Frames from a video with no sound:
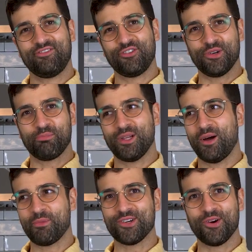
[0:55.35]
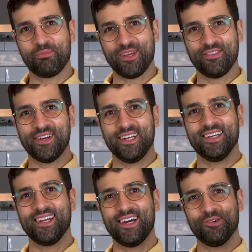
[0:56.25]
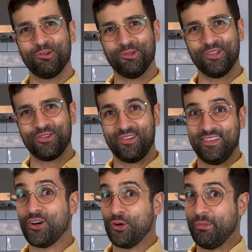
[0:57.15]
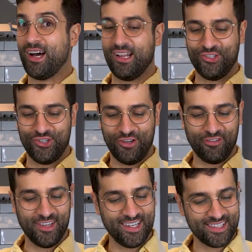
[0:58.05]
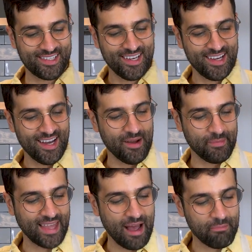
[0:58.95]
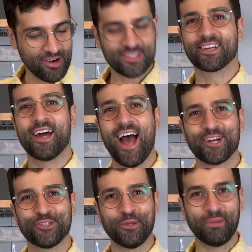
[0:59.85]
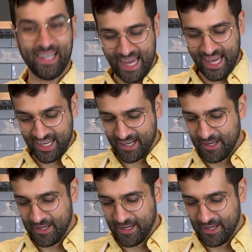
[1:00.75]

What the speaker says: If you're a plumber, don't be offended. I don't know the terminology for this, but that part's gonna actually be cake.